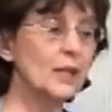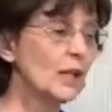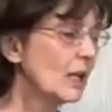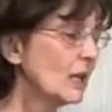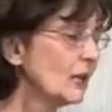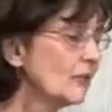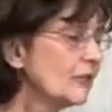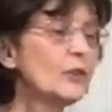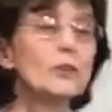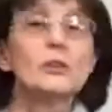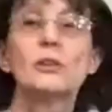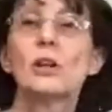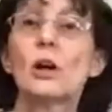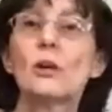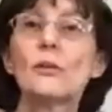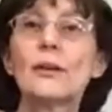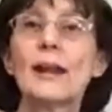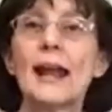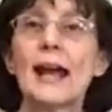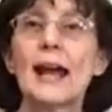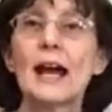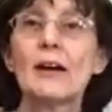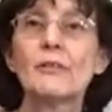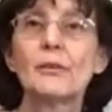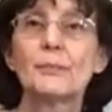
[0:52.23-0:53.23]
If you don't
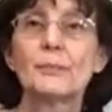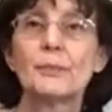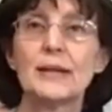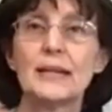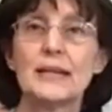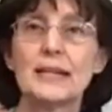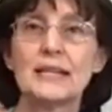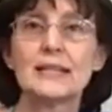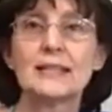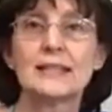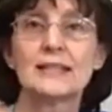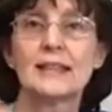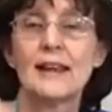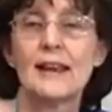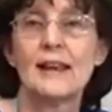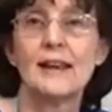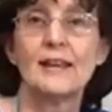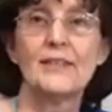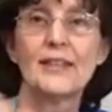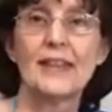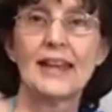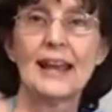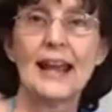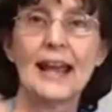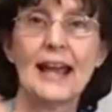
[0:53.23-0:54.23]
have a piece
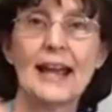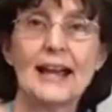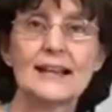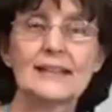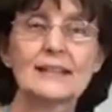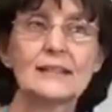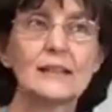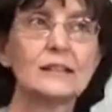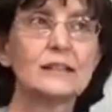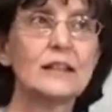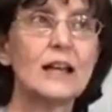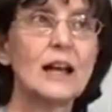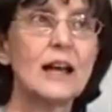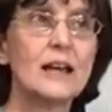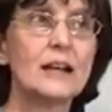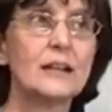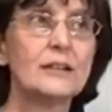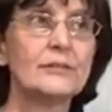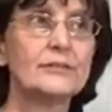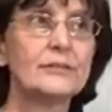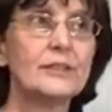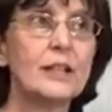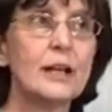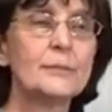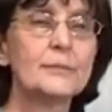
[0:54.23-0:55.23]
that has a lot
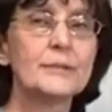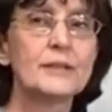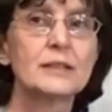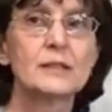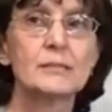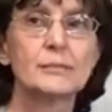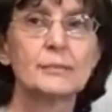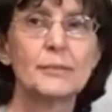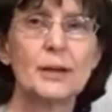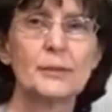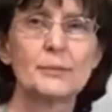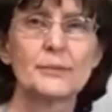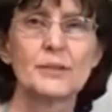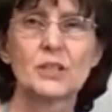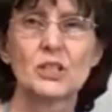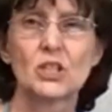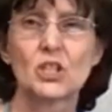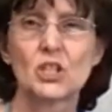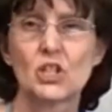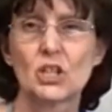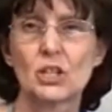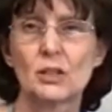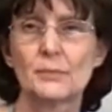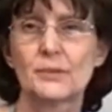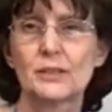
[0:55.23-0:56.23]
of lumps and bumps and
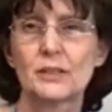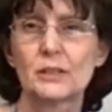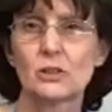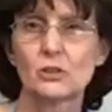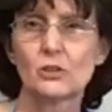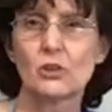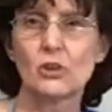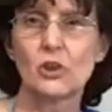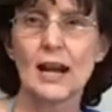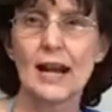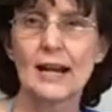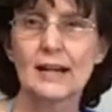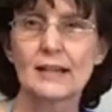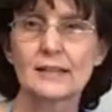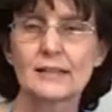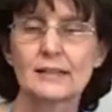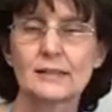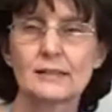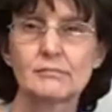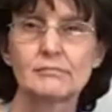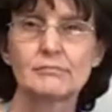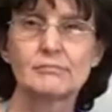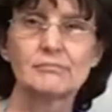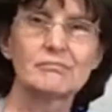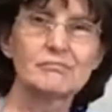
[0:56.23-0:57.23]
chips and
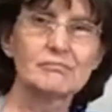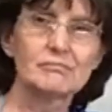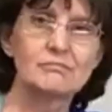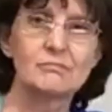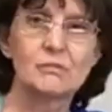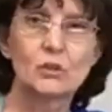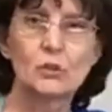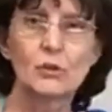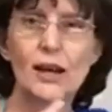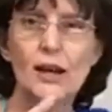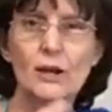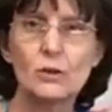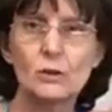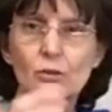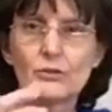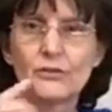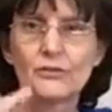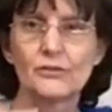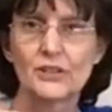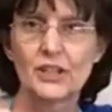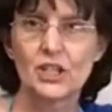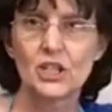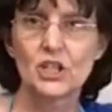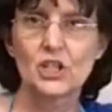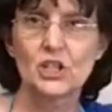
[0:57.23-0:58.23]
crackled
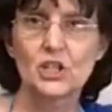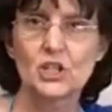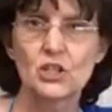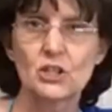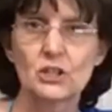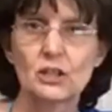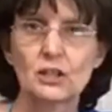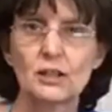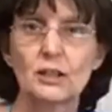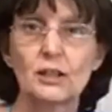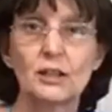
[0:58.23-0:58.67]
finish,